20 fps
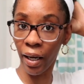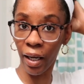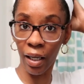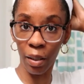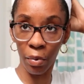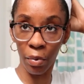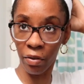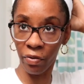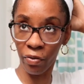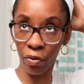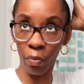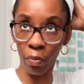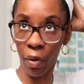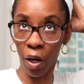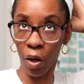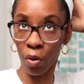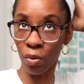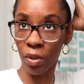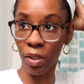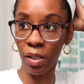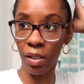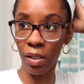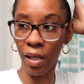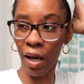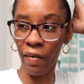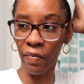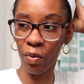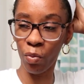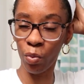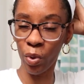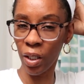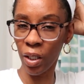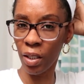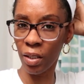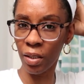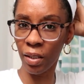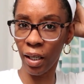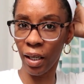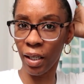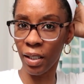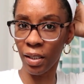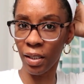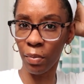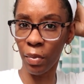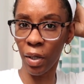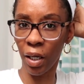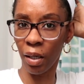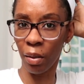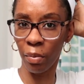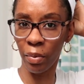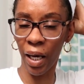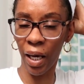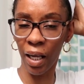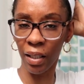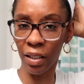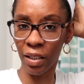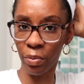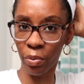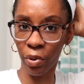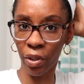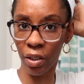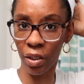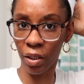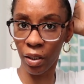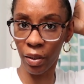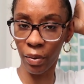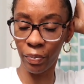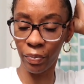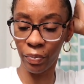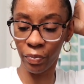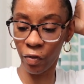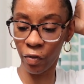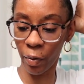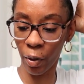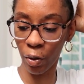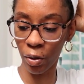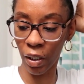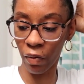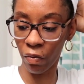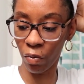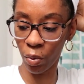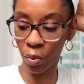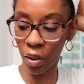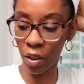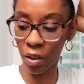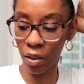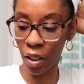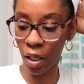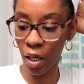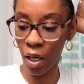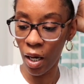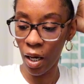I had them in for about seven weeks. I had some um, knotless braids in for about seven weeks.